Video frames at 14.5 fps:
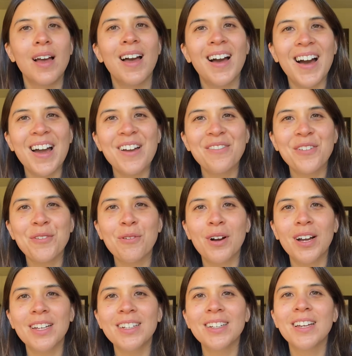Hi
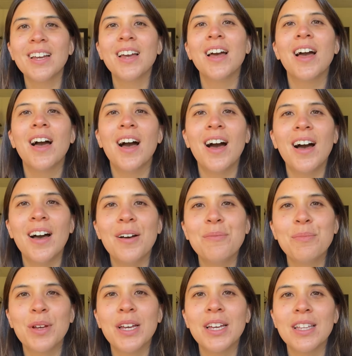everyone.
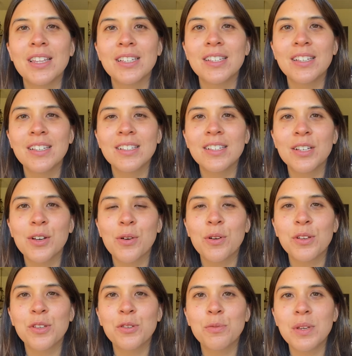This is
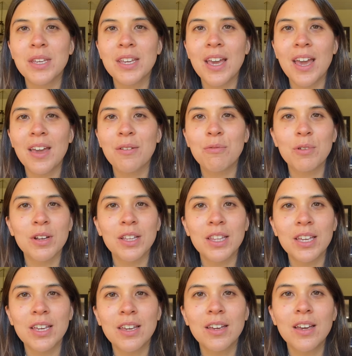going to be a
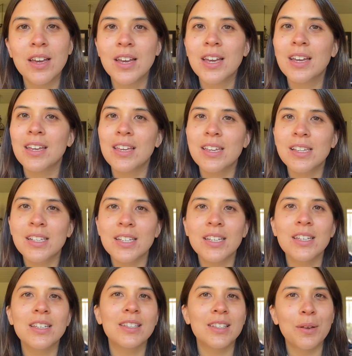really
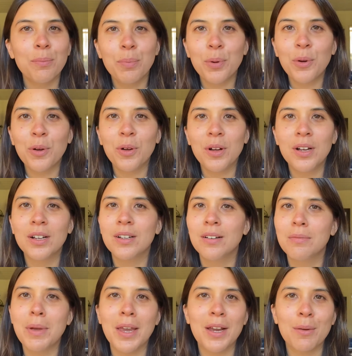easy, simple
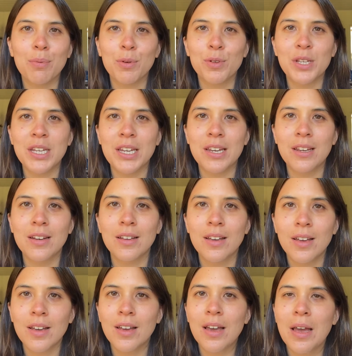makeup routine,
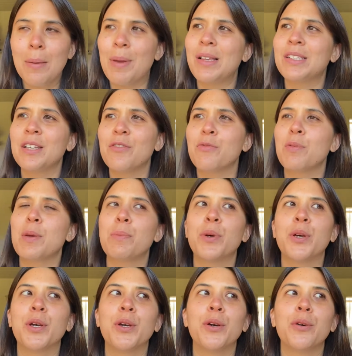basically for people
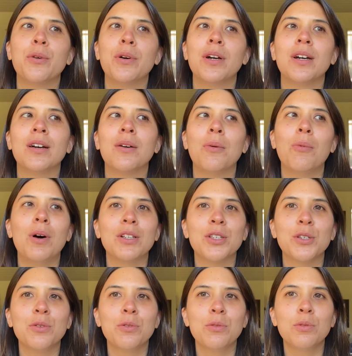who want
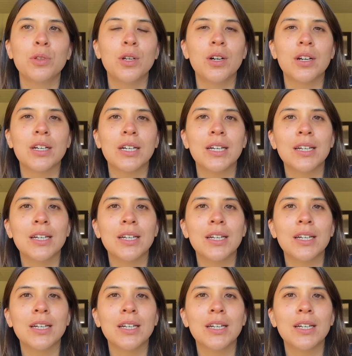to look